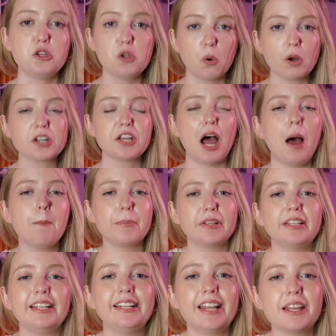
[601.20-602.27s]
Your top
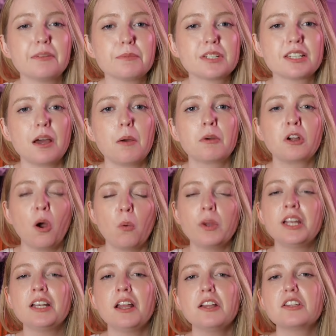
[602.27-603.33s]
billing names
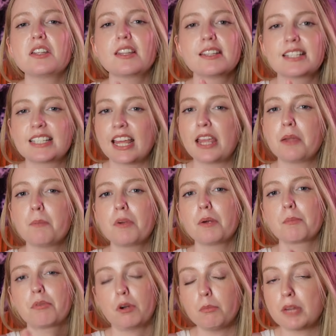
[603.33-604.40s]
going to the same
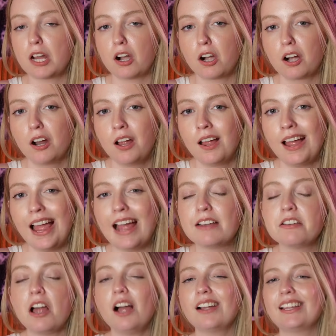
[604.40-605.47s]
premiere and
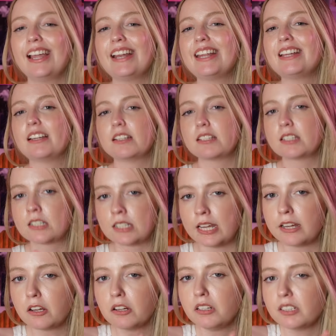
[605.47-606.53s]
not getting a
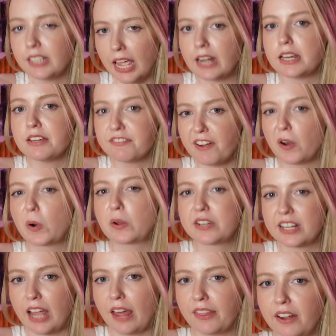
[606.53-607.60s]
single Getty photo
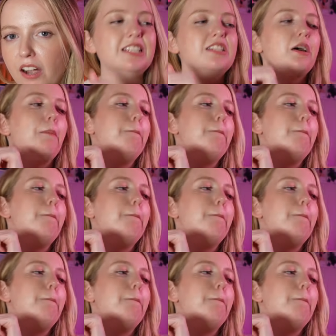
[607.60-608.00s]
together is a